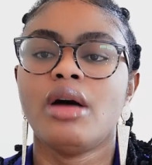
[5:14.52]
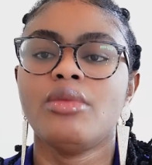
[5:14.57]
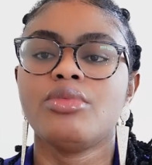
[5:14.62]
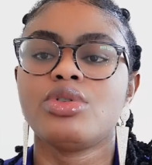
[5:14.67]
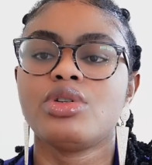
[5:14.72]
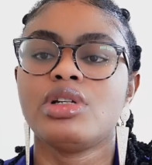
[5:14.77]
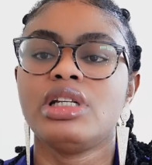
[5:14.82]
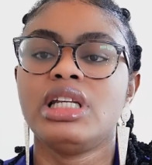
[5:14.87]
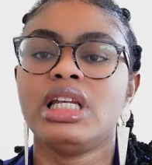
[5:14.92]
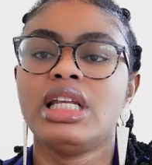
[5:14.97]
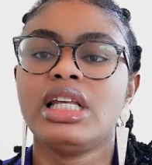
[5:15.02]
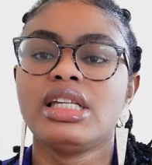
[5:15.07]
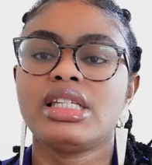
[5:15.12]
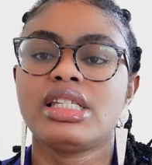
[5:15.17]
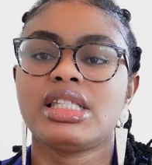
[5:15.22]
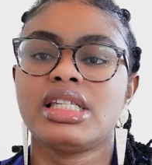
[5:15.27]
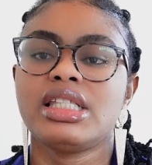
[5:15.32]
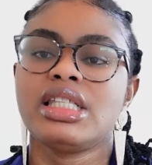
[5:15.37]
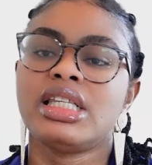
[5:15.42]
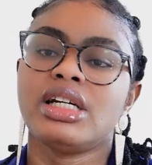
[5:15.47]
to
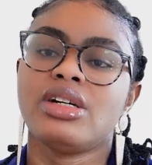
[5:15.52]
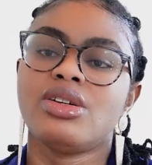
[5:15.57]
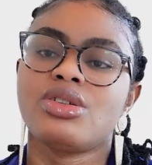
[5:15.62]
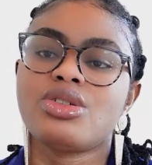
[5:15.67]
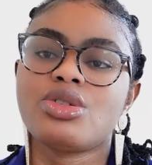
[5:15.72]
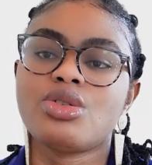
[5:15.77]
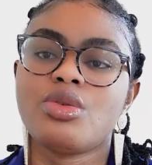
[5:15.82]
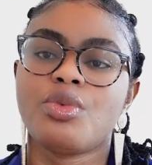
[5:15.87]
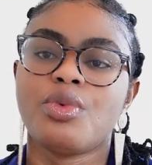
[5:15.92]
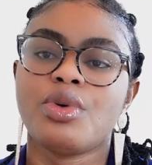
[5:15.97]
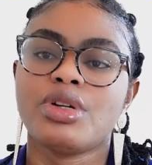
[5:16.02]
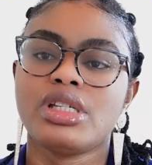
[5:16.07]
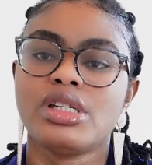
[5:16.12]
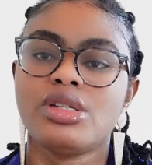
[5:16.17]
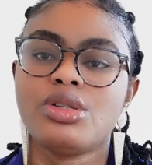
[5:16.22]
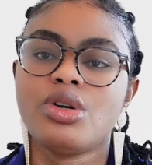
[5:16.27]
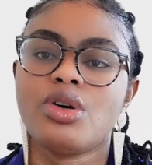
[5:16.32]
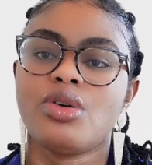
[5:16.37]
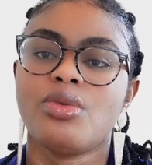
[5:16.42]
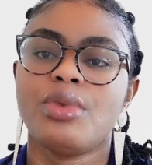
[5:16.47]
list the supporting
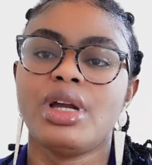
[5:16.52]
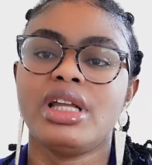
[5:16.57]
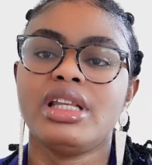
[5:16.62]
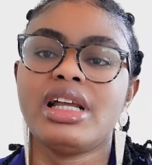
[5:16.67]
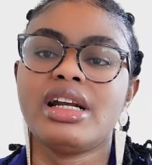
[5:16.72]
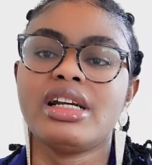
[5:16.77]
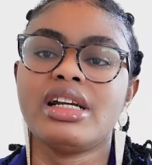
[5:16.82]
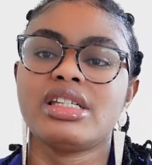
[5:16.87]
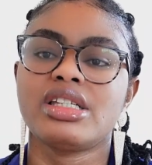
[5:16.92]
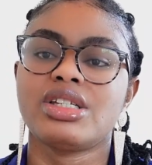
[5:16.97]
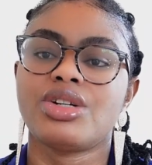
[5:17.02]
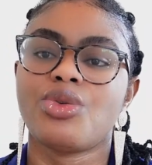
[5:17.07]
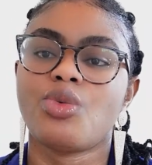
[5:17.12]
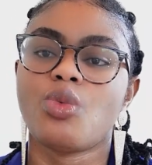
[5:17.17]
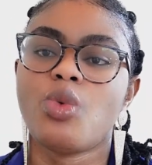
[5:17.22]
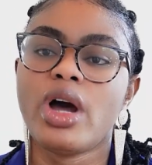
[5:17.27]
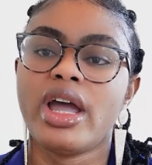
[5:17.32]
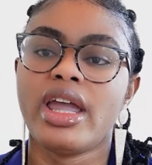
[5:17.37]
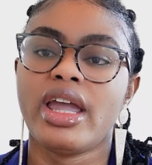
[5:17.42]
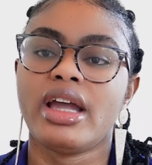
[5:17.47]
document that is
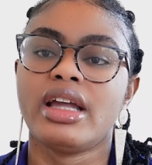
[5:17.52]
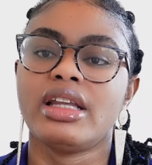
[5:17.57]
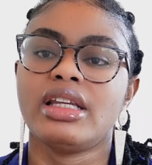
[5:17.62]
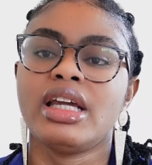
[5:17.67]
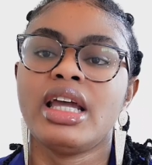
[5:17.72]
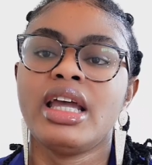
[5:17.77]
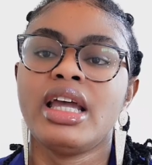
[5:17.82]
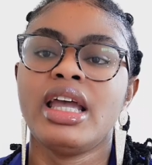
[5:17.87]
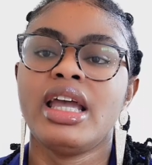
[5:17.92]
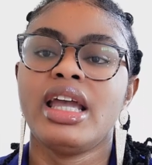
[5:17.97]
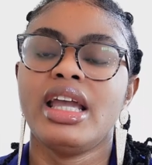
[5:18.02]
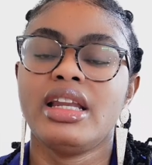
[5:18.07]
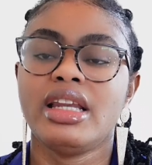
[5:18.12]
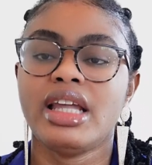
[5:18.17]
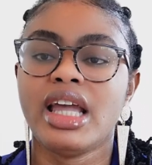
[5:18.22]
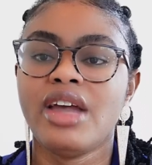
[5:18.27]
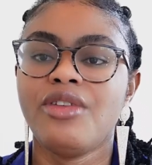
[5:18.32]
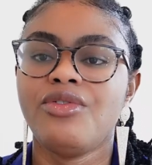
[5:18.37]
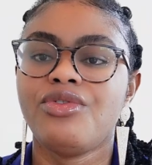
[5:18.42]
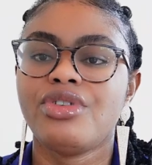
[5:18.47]
required in
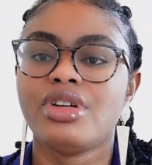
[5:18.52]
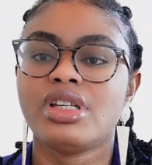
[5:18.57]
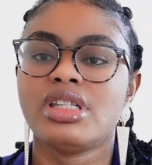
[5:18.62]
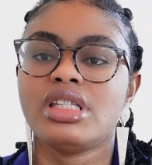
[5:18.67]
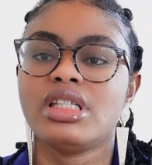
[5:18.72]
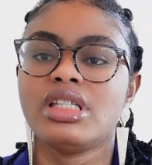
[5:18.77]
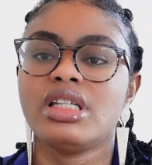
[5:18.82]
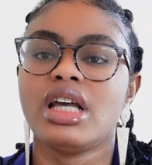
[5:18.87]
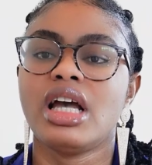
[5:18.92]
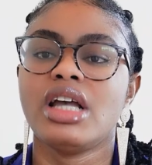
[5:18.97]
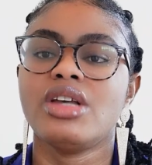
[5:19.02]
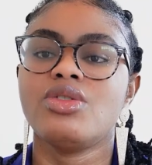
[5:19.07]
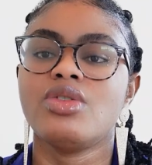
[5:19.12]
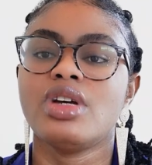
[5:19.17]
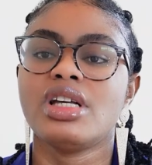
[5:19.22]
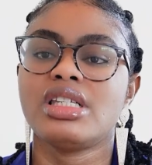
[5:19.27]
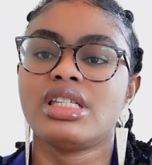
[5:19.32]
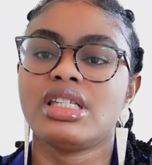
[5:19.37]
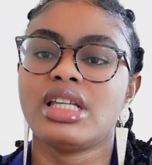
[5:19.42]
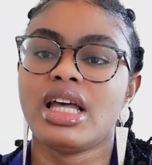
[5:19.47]
MVC and
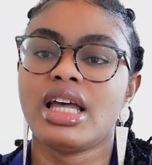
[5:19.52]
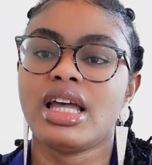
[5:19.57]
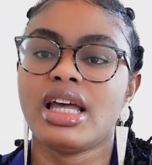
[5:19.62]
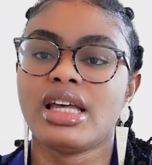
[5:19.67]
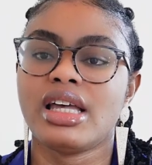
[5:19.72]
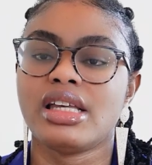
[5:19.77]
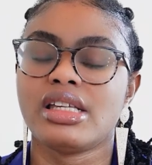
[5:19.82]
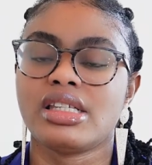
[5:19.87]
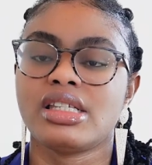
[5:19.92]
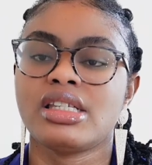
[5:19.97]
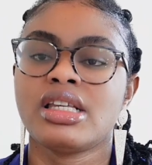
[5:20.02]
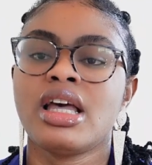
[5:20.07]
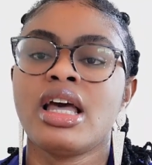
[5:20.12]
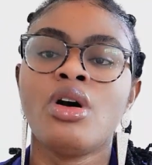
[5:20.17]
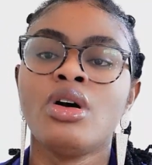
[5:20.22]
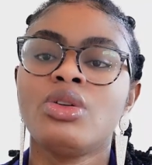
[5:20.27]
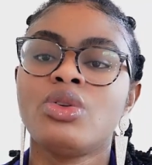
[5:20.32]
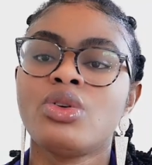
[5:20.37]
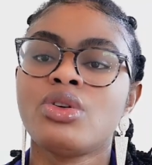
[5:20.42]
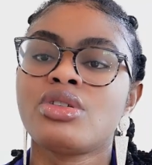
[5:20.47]
USCIS.
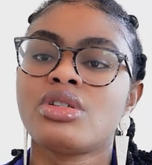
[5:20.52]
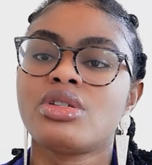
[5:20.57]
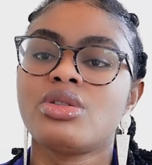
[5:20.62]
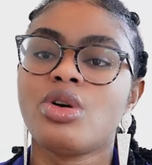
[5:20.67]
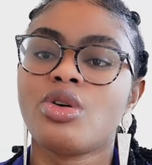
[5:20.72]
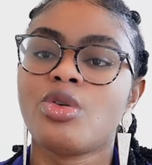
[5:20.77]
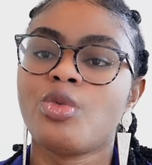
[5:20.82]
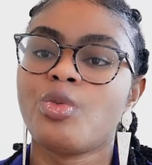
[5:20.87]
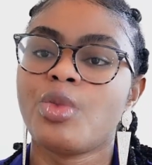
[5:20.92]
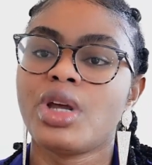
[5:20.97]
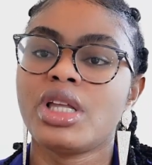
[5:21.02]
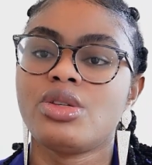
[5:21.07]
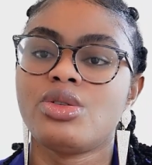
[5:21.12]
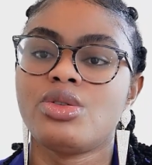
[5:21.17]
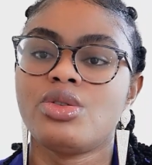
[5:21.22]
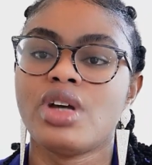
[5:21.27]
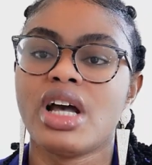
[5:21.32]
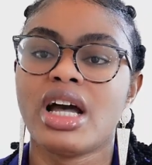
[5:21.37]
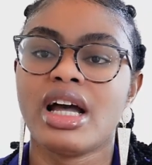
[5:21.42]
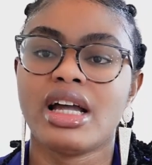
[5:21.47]
All those documents
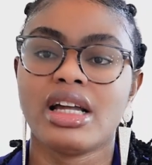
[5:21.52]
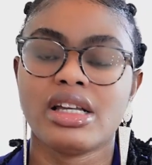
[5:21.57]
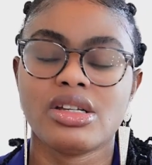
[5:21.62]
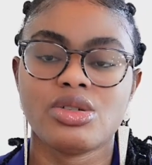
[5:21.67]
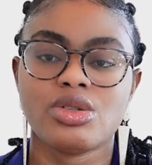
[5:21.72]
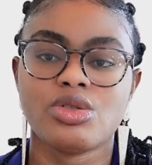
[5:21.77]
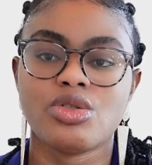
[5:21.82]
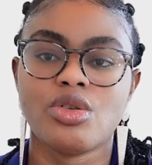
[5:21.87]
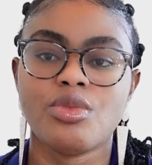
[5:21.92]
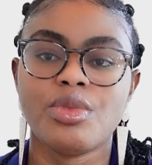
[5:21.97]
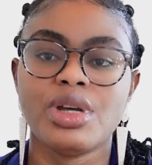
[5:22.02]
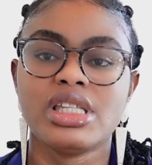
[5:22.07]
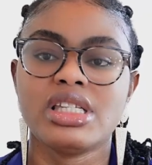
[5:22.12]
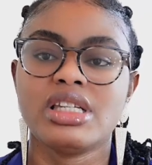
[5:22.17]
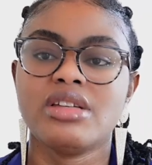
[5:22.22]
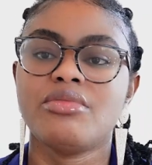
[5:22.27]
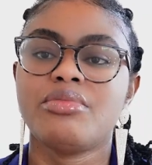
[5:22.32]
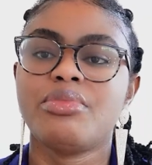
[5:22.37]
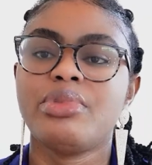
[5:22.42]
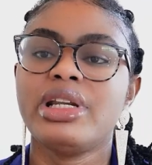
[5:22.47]
you are
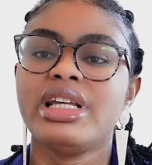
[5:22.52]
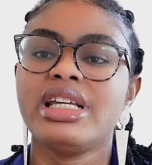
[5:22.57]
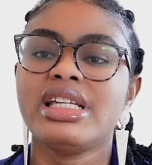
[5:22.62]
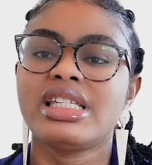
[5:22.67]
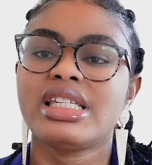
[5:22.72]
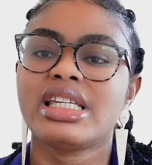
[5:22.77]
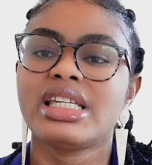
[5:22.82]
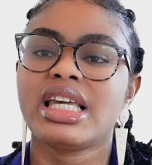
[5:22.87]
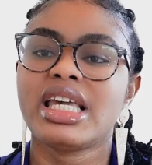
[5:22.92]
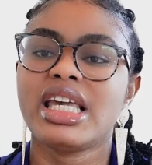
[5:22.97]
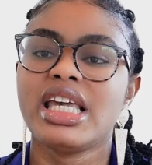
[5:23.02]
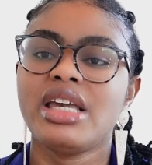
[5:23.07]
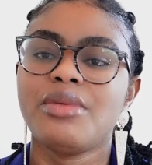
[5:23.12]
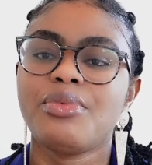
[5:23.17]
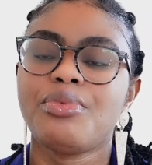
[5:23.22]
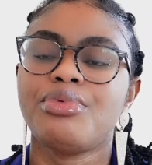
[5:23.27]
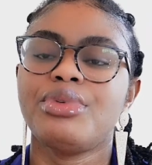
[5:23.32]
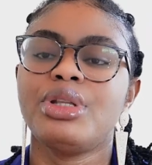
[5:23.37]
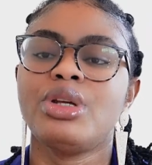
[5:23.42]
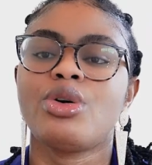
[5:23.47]
submitting, please
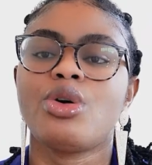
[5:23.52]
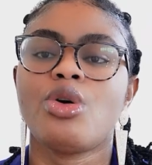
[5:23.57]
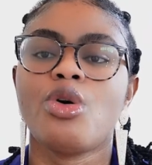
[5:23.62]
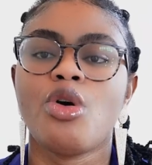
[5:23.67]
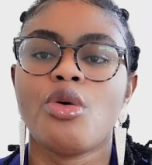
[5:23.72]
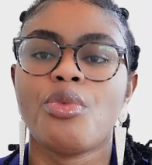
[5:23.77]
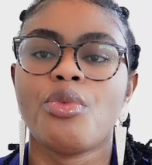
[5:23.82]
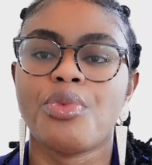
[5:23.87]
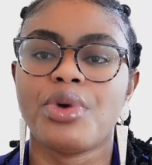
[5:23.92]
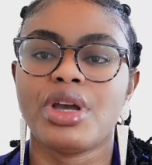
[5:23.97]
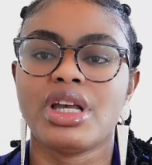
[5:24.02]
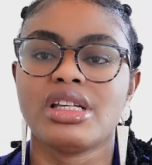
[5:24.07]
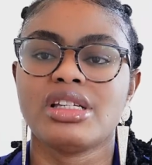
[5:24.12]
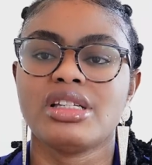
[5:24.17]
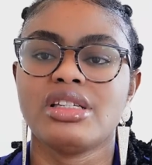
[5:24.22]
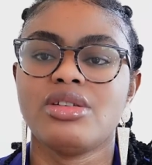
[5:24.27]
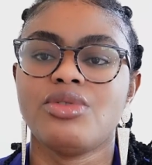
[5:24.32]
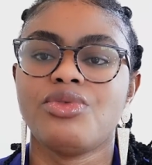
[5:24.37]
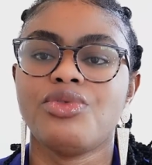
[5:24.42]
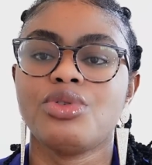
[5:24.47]
keep the
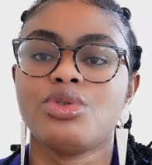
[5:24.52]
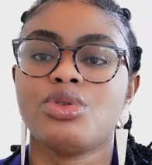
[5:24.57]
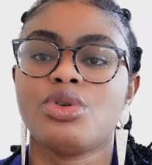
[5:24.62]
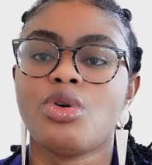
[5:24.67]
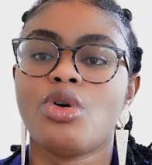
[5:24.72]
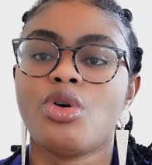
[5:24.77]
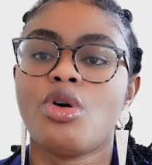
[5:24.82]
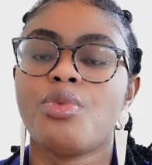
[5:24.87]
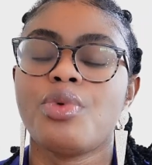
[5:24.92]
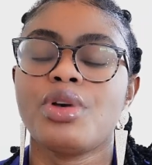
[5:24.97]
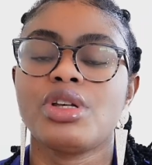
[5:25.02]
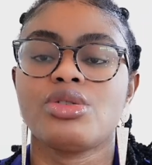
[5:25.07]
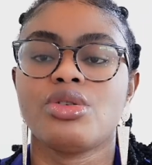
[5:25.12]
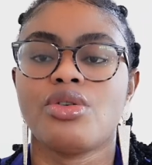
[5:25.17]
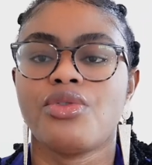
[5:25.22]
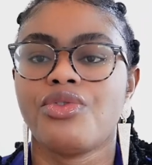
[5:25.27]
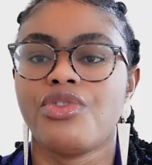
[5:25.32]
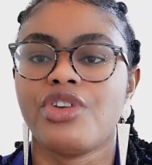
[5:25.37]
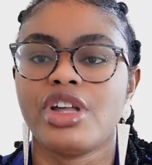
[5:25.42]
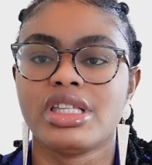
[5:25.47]
copies, the photocopies
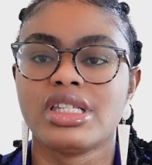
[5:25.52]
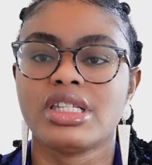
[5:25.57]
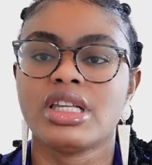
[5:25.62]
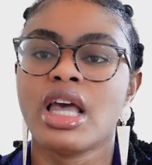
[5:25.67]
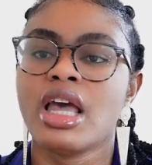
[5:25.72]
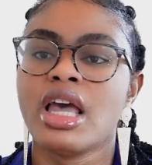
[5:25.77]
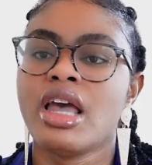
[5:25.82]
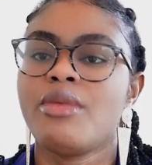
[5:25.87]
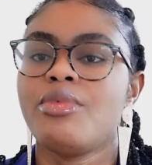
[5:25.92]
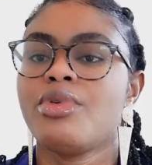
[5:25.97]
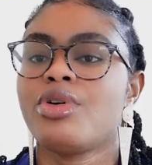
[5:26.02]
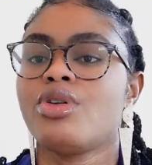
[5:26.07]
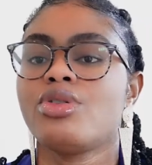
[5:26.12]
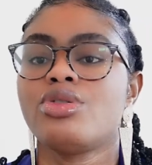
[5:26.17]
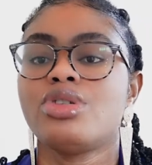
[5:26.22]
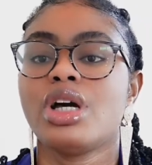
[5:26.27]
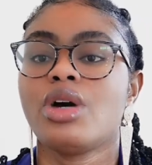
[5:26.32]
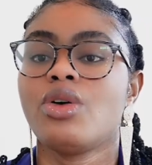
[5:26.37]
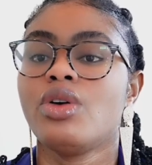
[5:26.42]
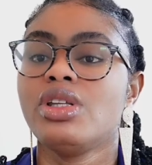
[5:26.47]
of it,
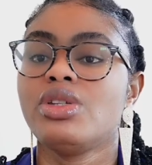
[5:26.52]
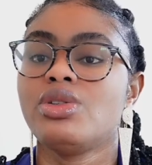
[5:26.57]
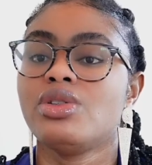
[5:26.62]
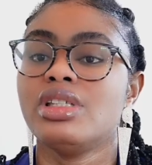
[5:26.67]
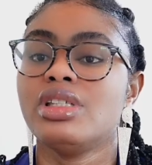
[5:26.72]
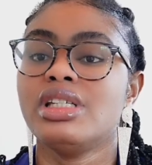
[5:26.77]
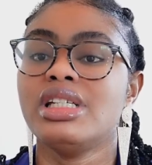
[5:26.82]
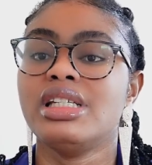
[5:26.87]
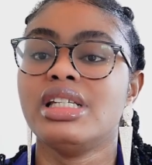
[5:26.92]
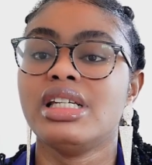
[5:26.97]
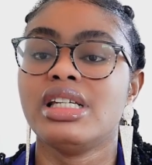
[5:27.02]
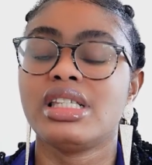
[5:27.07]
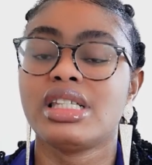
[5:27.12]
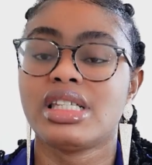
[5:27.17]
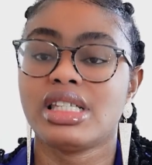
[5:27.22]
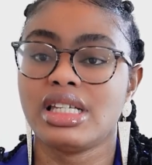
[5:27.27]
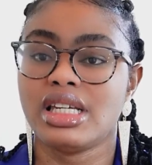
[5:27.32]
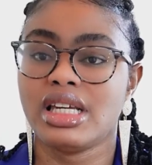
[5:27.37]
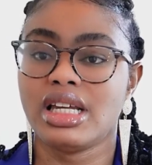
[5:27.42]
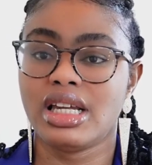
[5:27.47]
because you're going to need it
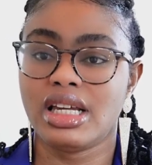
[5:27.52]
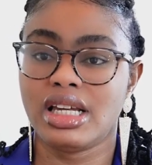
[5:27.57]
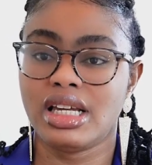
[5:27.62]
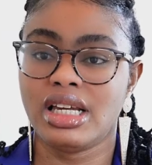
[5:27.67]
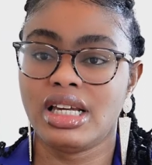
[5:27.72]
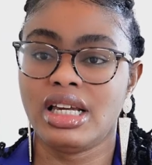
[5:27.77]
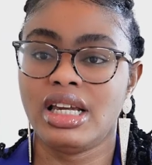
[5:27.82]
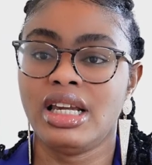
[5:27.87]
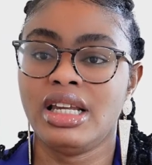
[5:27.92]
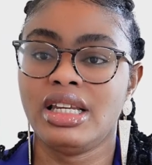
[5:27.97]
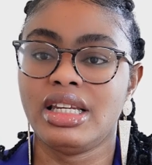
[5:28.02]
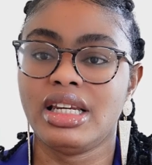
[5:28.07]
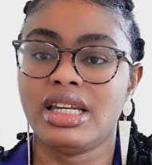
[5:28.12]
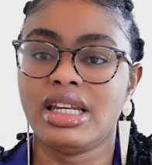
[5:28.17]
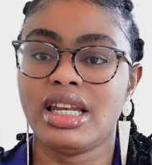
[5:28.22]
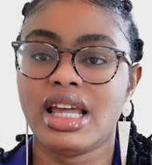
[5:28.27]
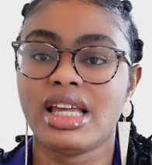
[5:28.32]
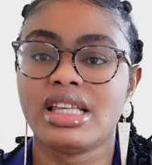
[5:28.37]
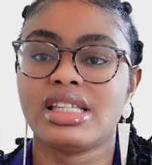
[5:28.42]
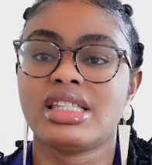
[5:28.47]
in the
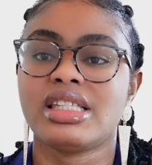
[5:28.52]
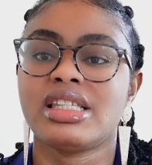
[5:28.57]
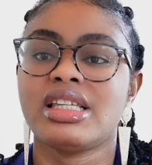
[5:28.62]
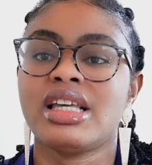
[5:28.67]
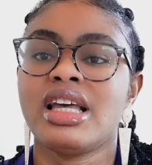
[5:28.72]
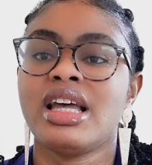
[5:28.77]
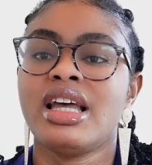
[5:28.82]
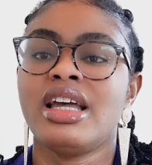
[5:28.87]
next